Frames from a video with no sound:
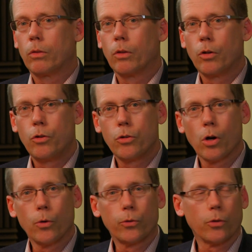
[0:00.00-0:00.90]
the
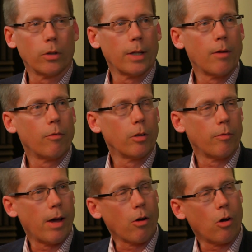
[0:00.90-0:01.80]
dose or the level
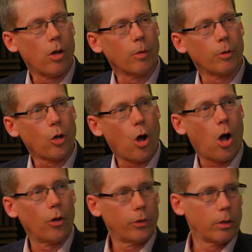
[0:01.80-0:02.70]
of alcohol that would
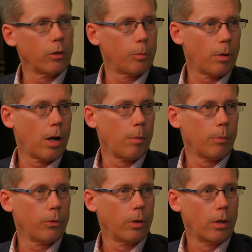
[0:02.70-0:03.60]
cause any of these
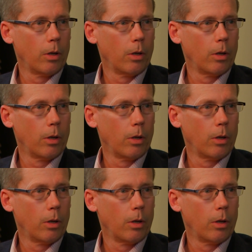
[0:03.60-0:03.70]
problems.